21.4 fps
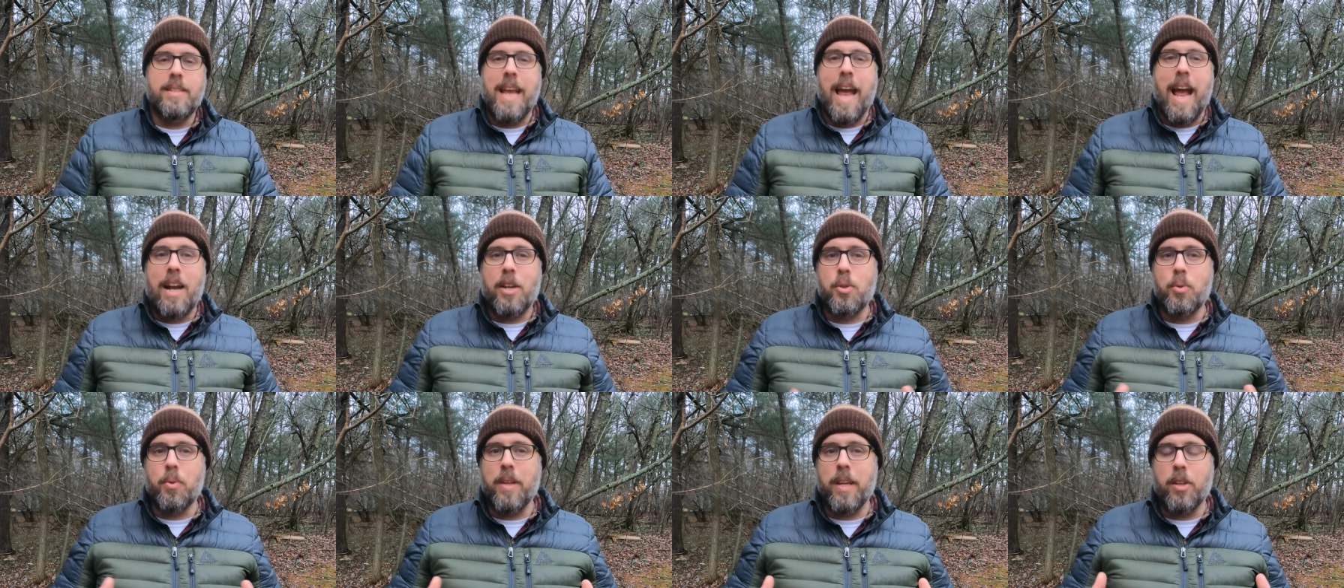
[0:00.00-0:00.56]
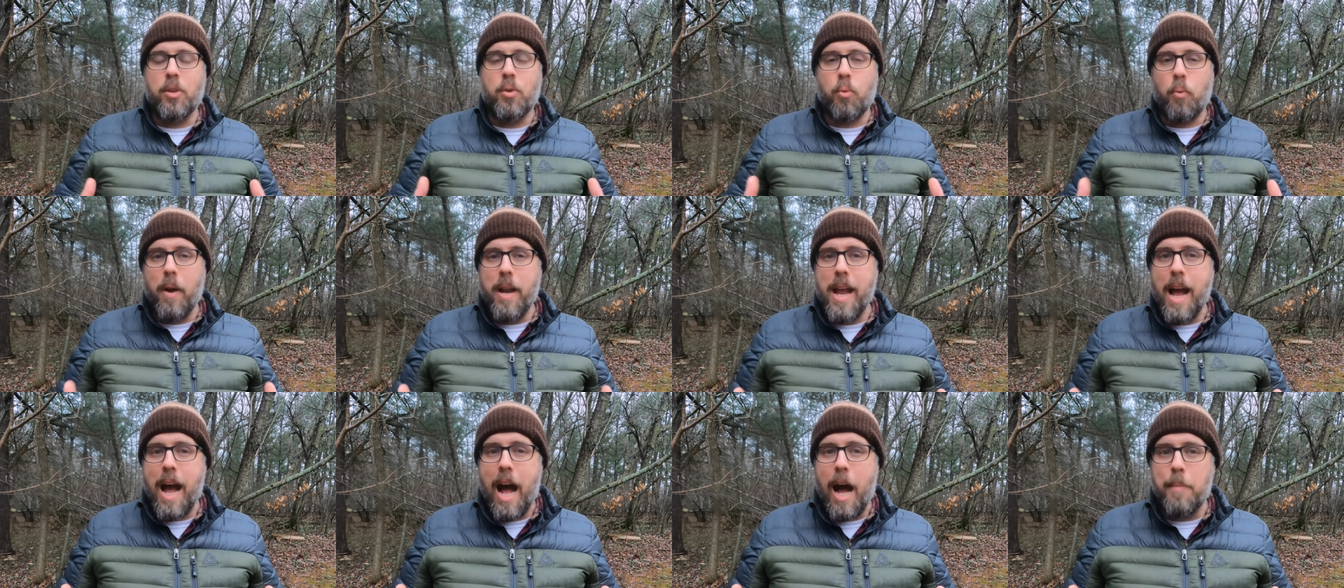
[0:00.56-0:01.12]
It's actually a
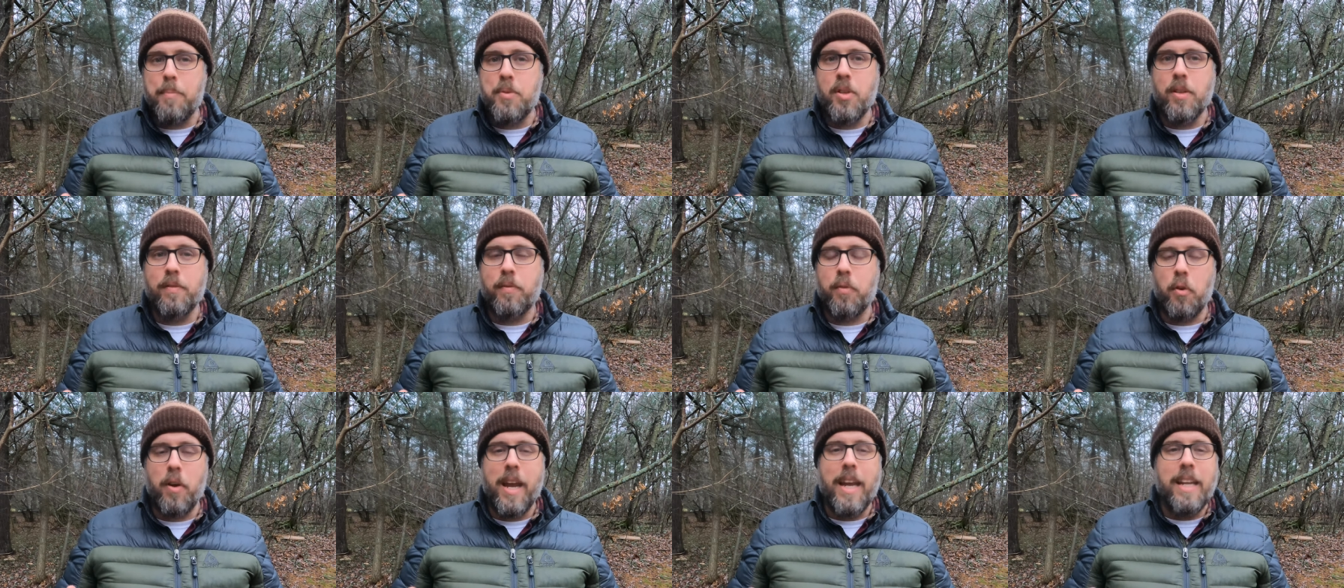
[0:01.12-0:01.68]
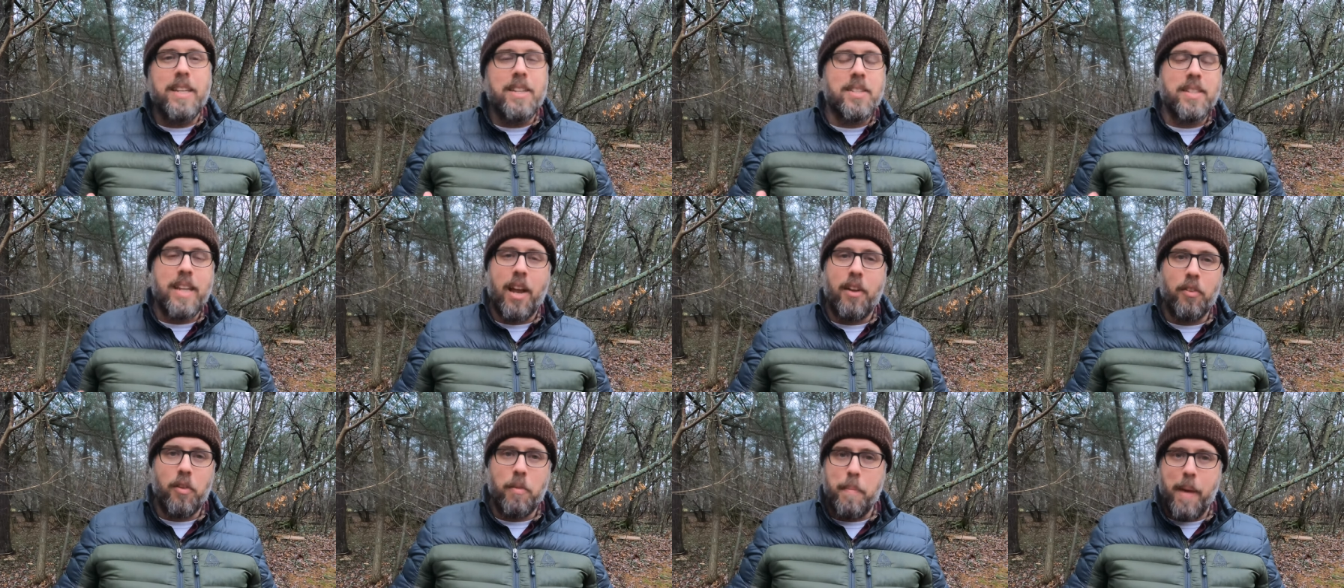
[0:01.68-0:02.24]
great option for any
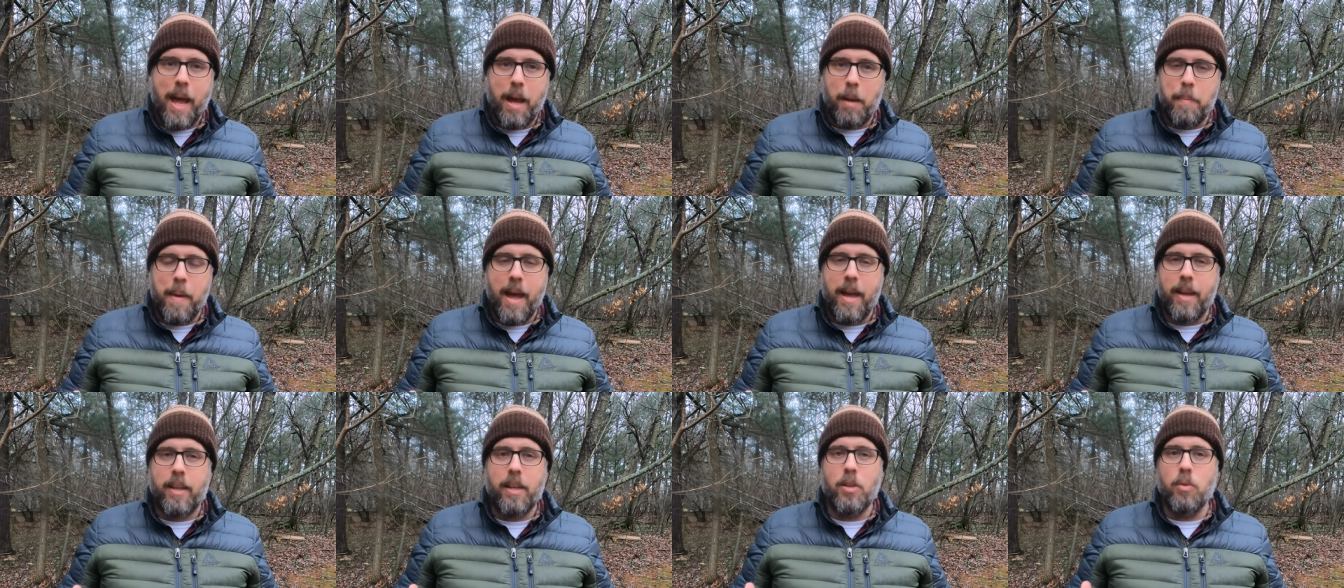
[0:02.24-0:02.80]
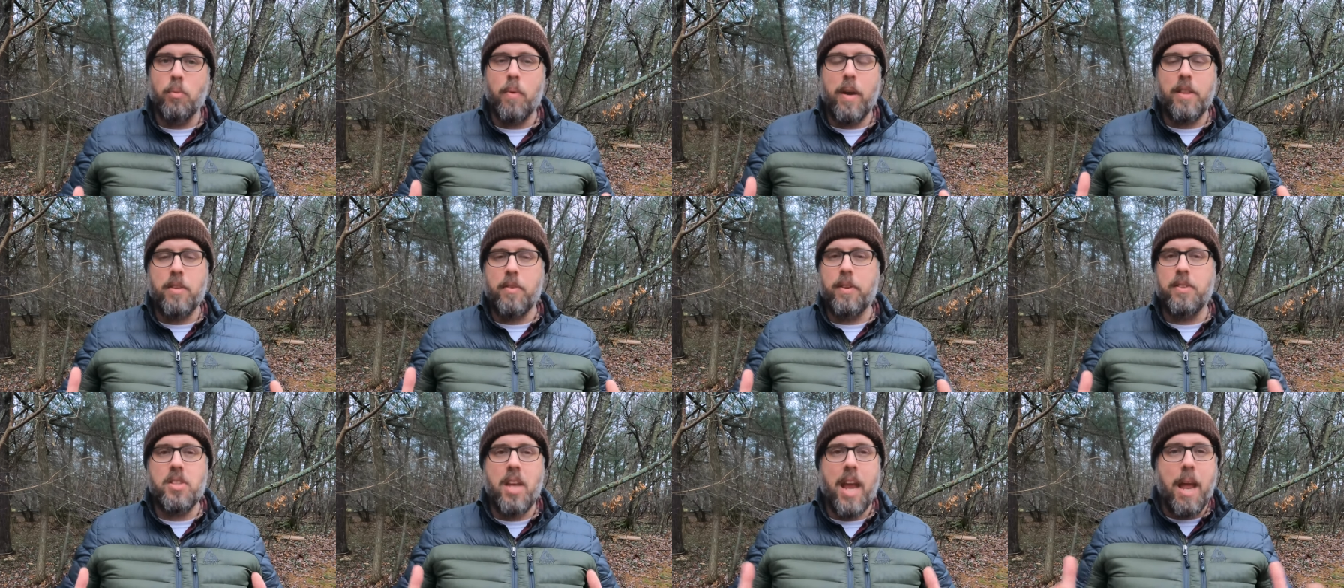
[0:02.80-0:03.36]
style of backpacking,
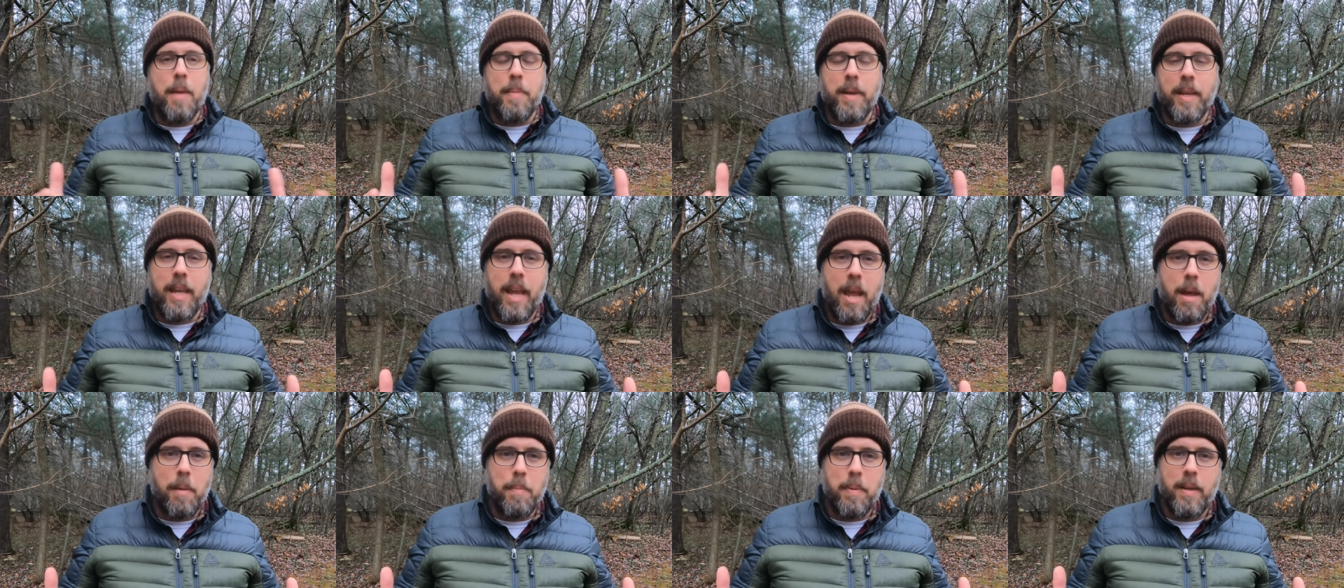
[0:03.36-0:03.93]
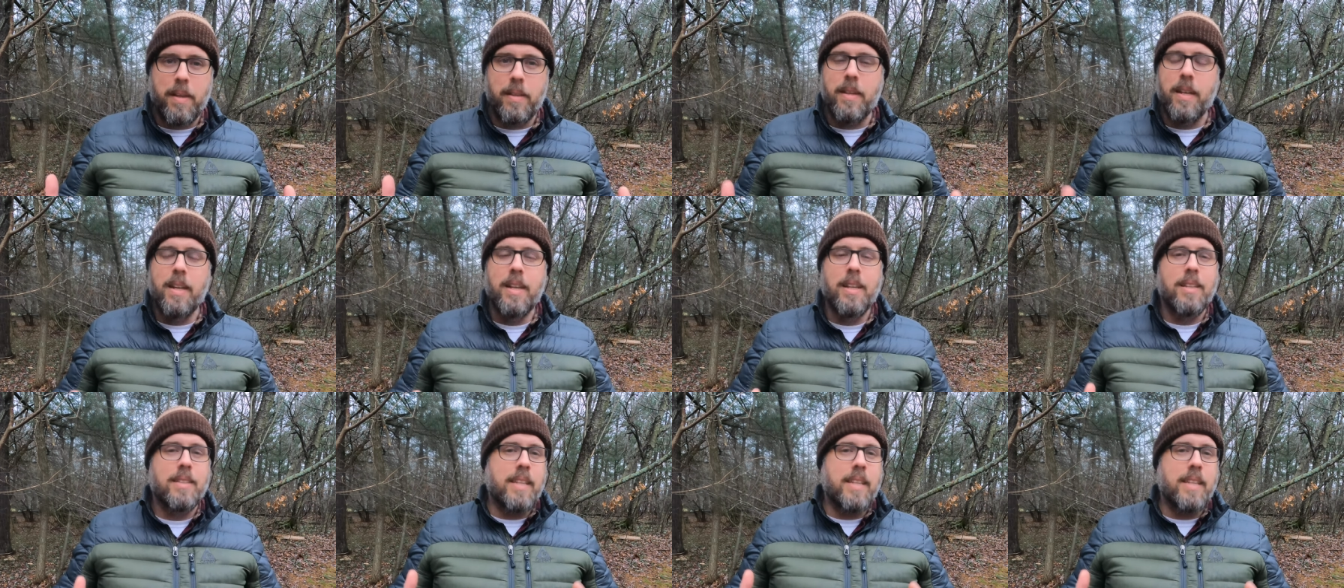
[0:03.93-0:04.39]
whether it's hammock camping,